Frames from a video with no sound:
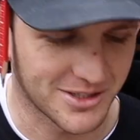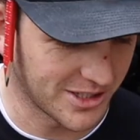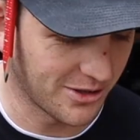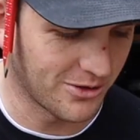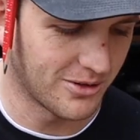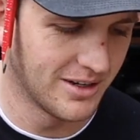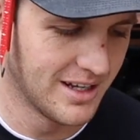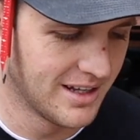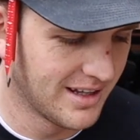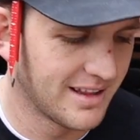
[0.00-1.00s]
So
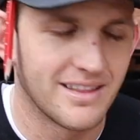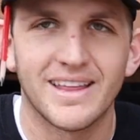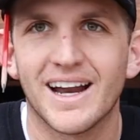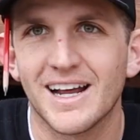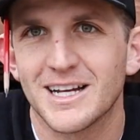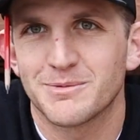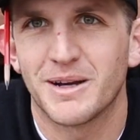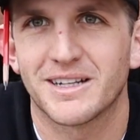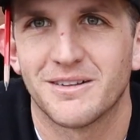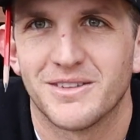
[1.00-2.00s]
that
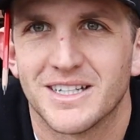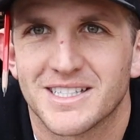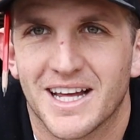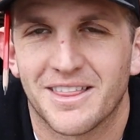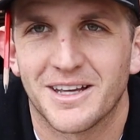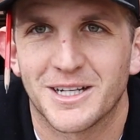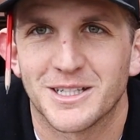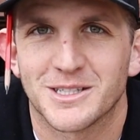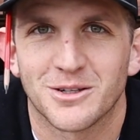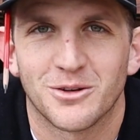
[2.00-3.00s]
aspect of this I think
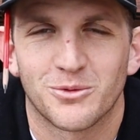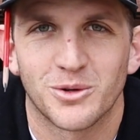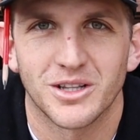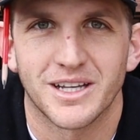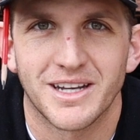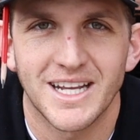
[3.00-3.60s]
is really